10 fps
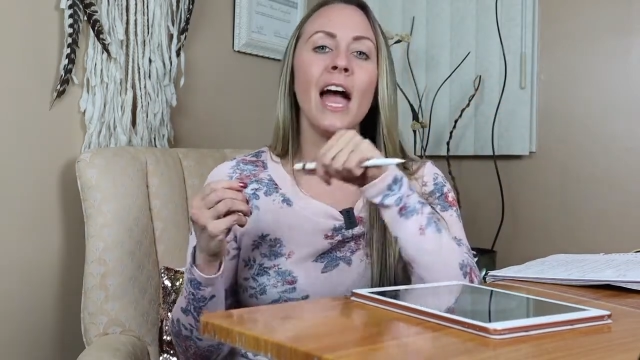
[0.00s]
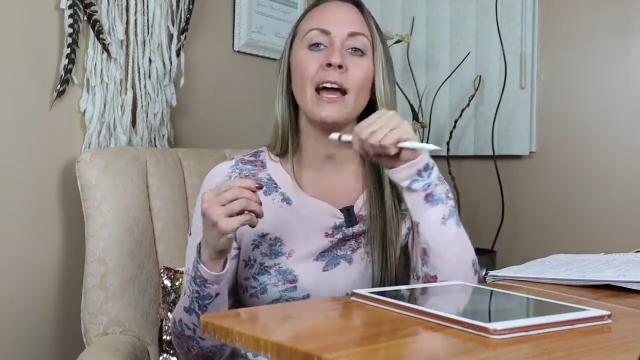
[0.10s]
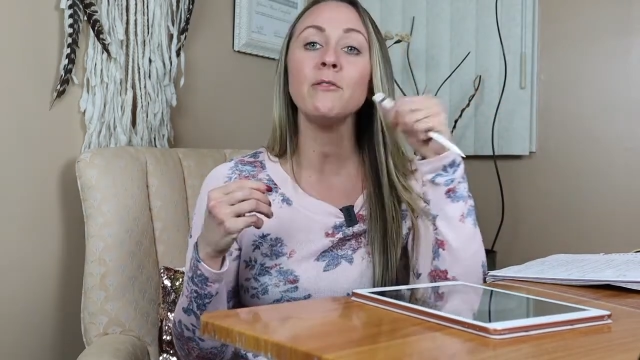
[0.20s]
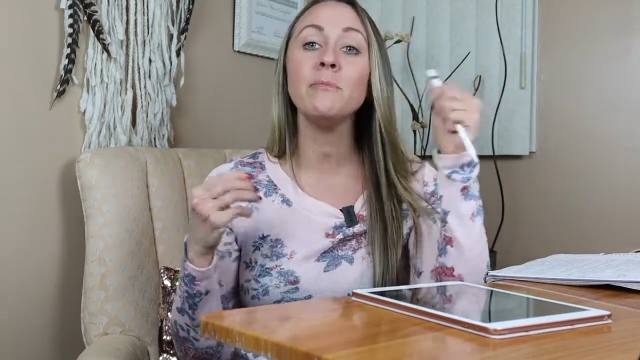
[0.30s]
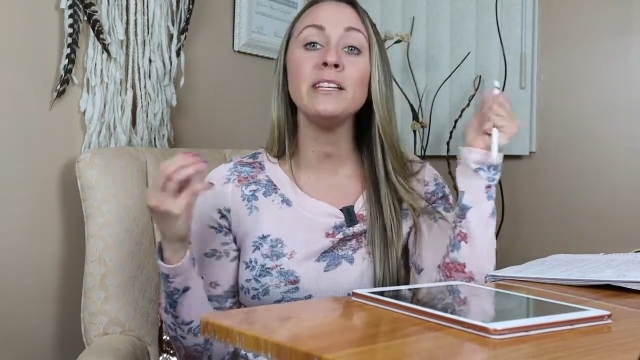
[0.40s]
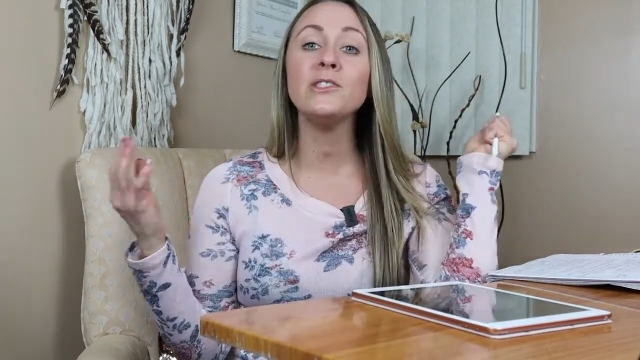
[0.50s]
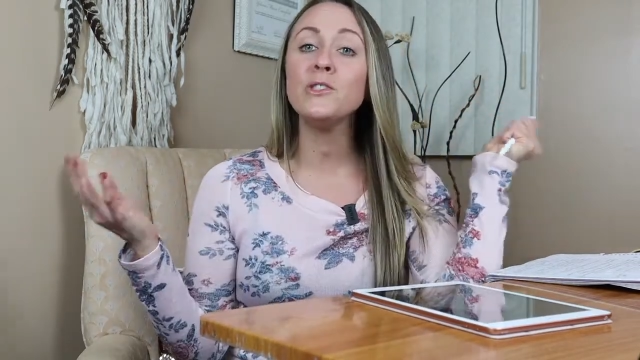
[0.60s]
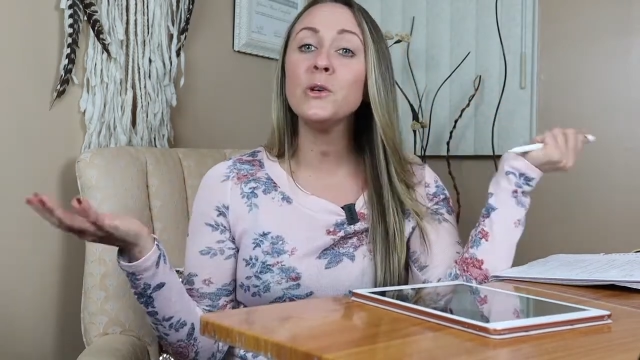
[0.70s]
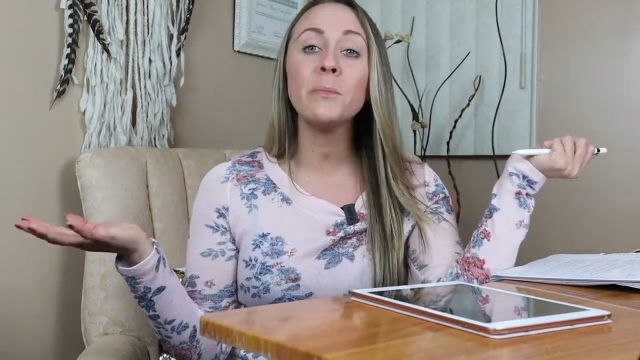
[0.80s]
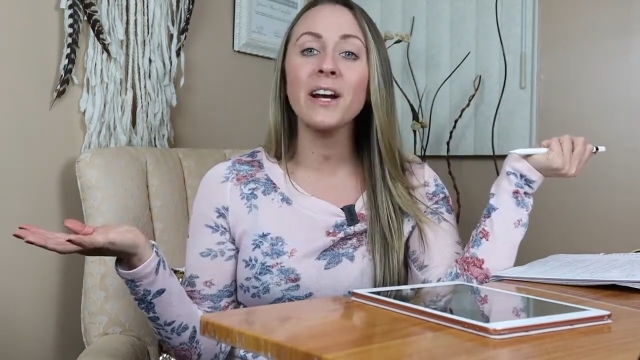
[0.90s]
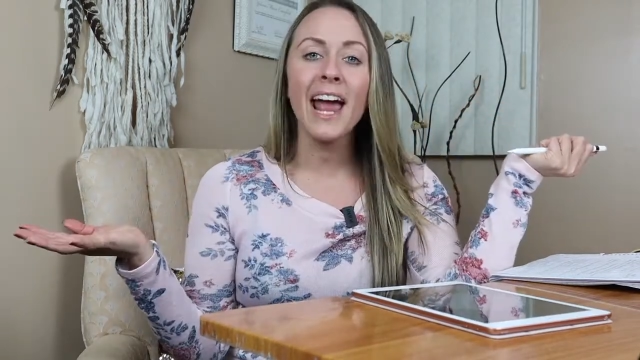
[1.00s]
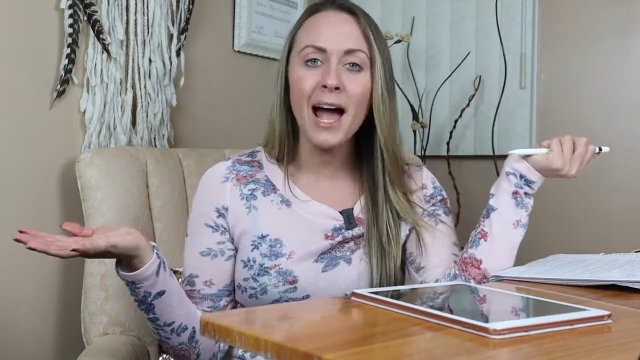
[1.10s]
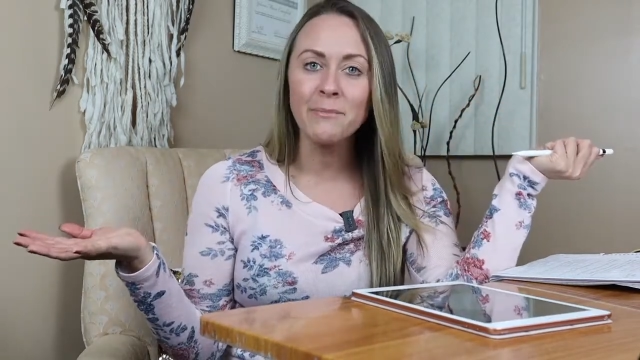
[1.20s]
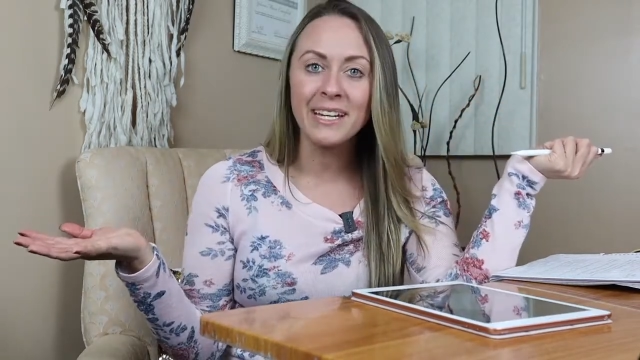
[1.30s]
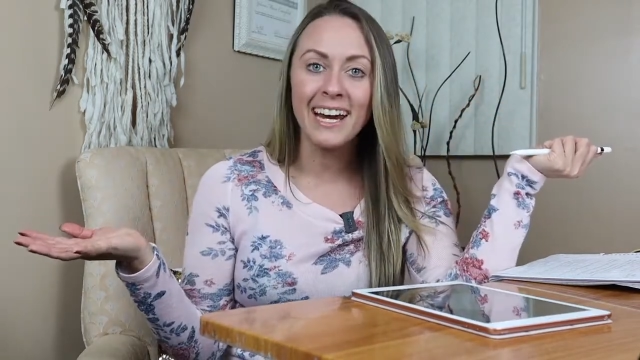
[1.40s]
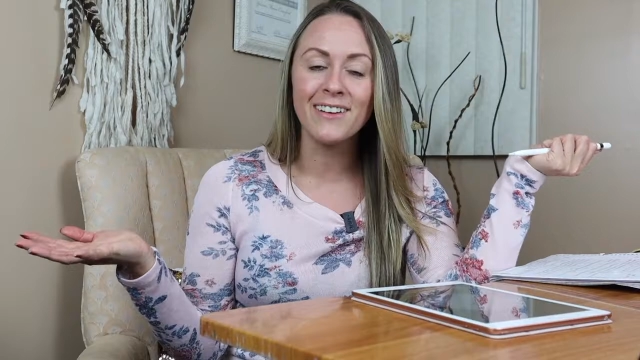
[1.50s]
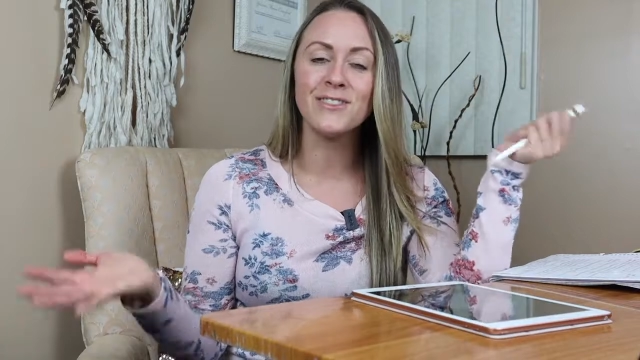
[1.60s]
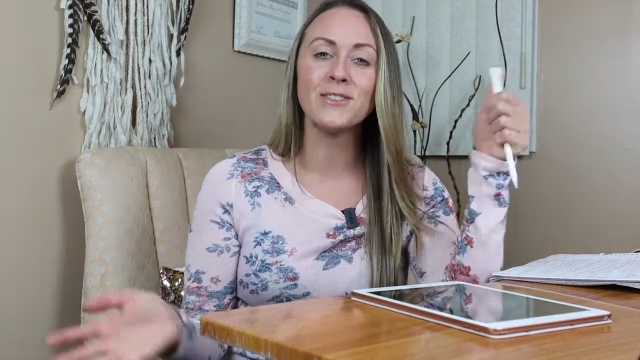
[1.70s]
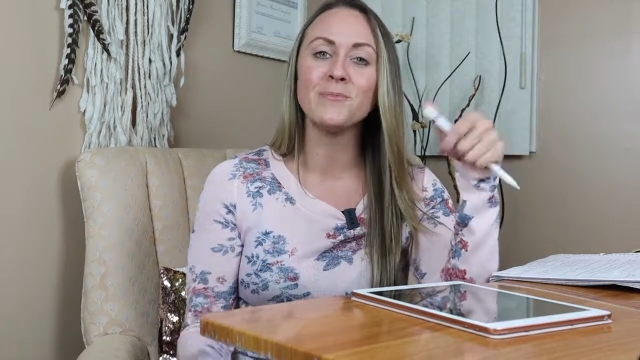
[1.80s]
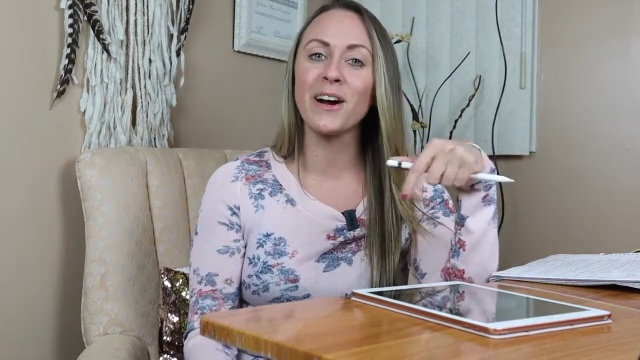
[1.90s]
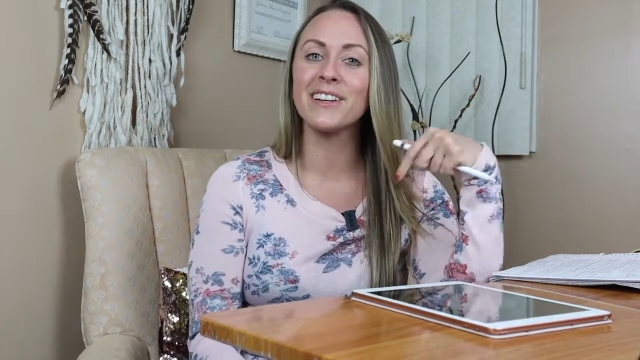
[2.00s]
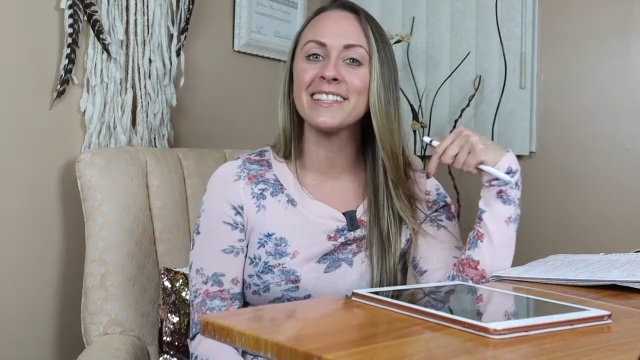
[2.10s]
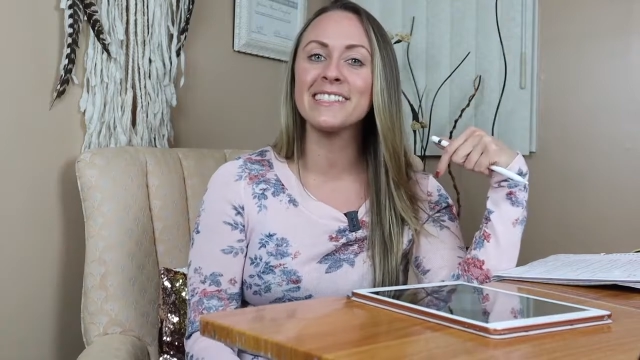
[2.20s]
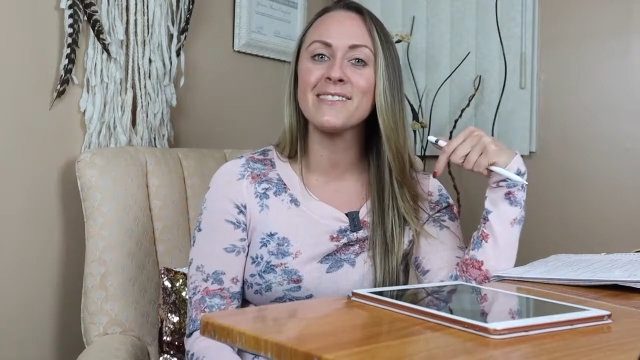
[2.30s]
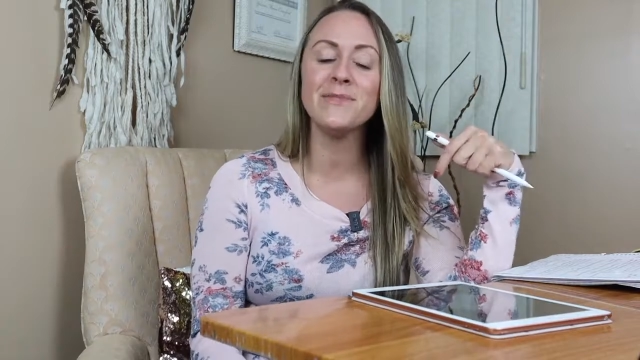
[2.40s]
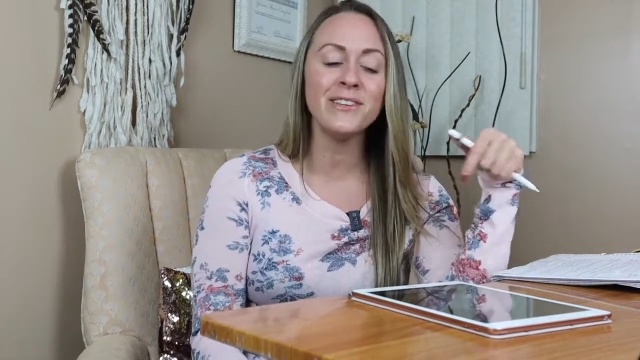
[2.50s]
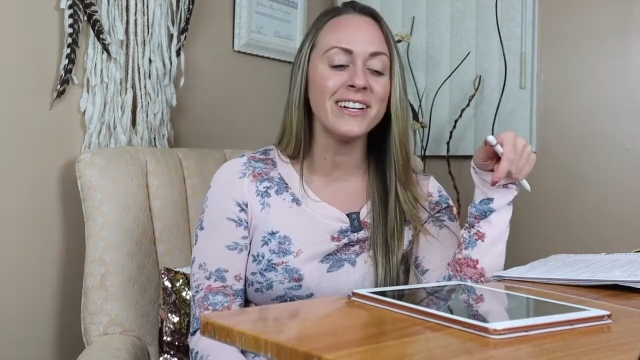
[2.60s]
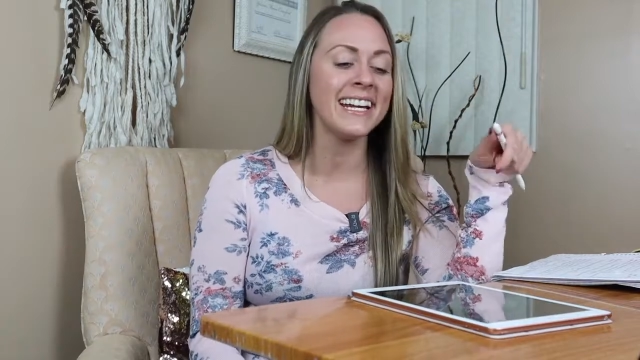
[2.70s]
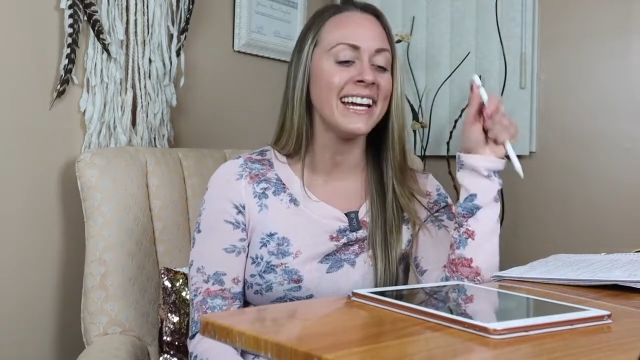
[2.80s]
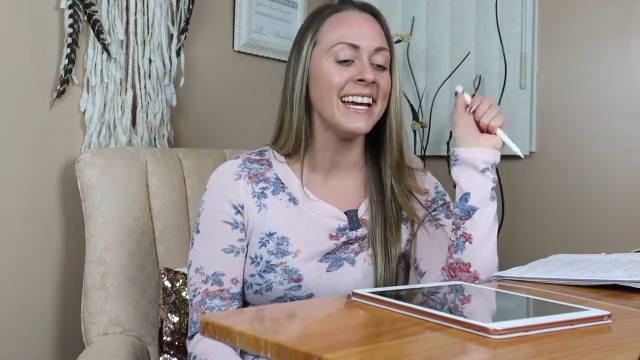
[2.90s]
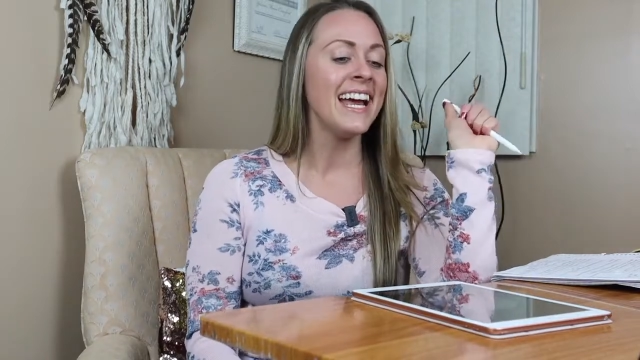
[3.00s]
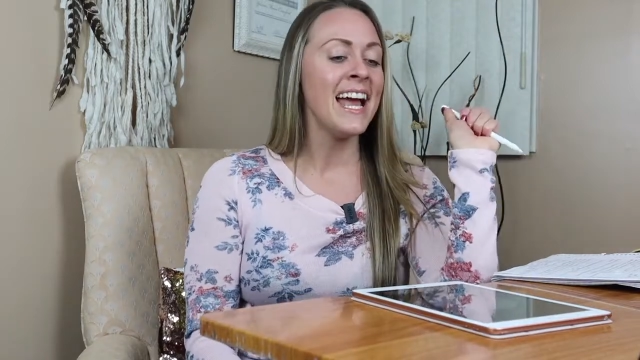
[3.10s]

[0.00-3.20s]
and I would be super happy to have you as part of this community.